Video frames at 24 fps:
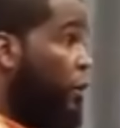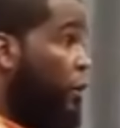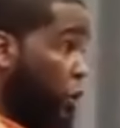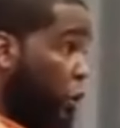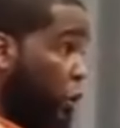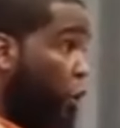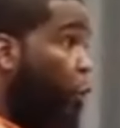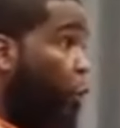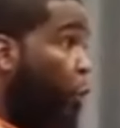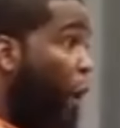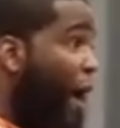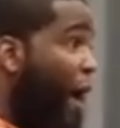You
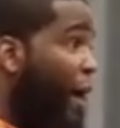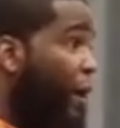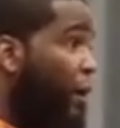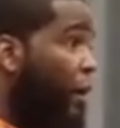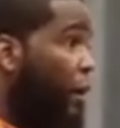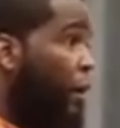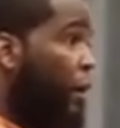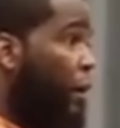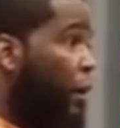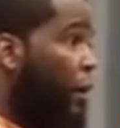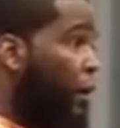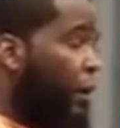know why?
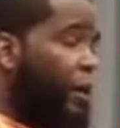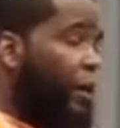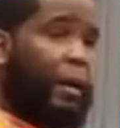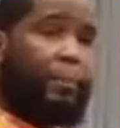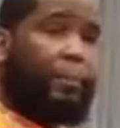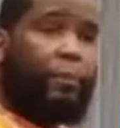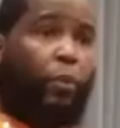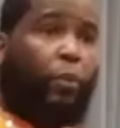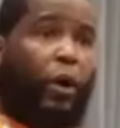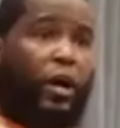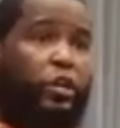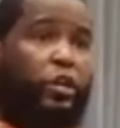
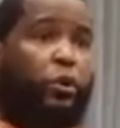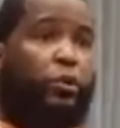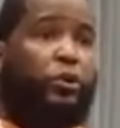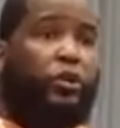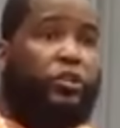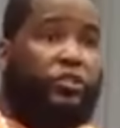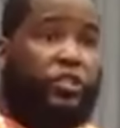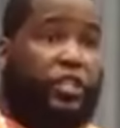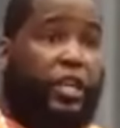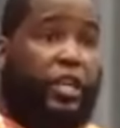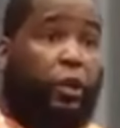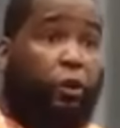Number one,
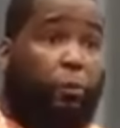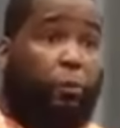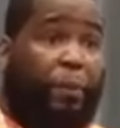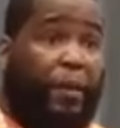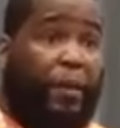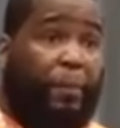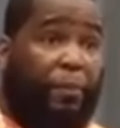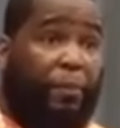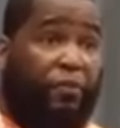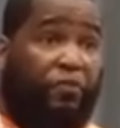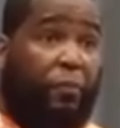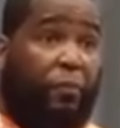unions kill
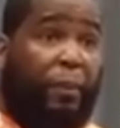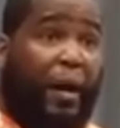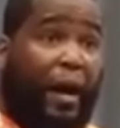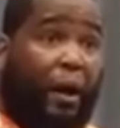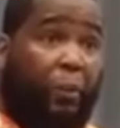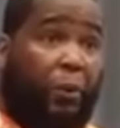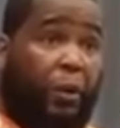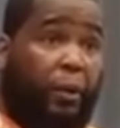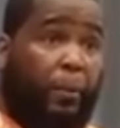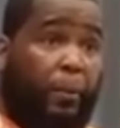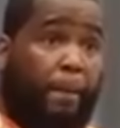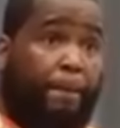people for
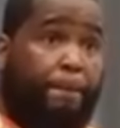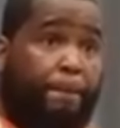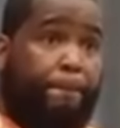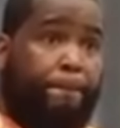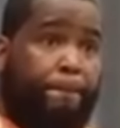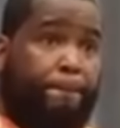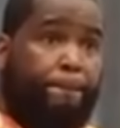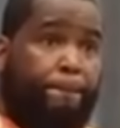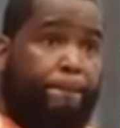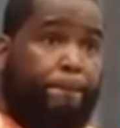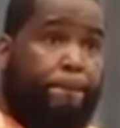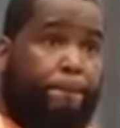power.
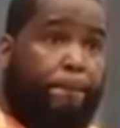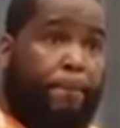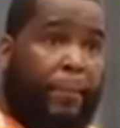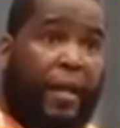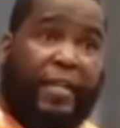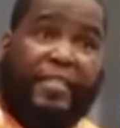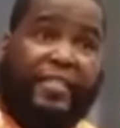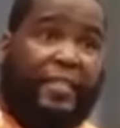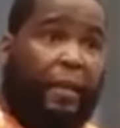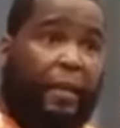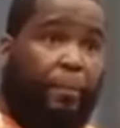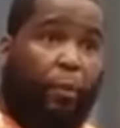
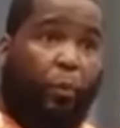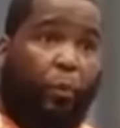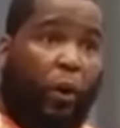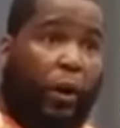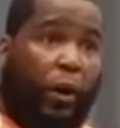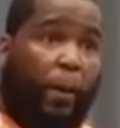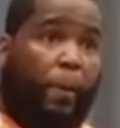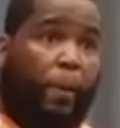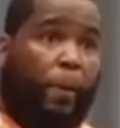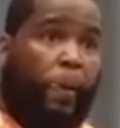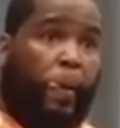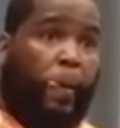That's number
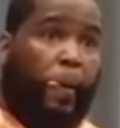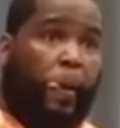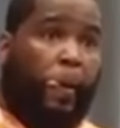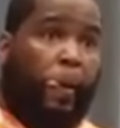one.